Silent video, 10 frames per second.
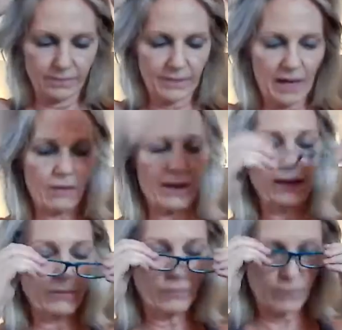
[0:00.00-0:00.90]
All right.
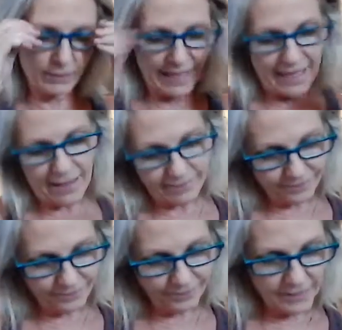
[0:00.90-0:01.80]
Well, what do we got?
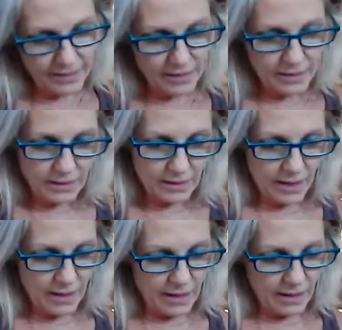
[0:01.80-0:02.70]

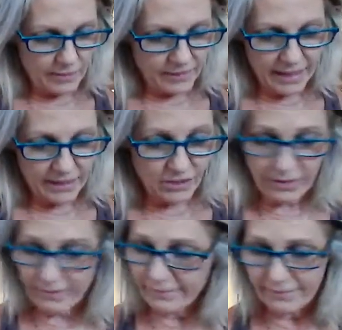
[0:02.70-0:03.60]

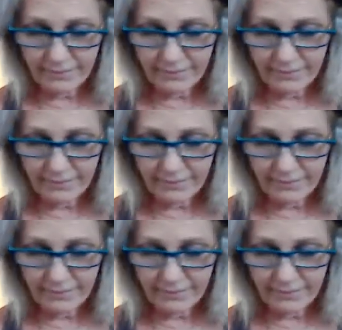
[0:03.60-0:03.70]
Cancer.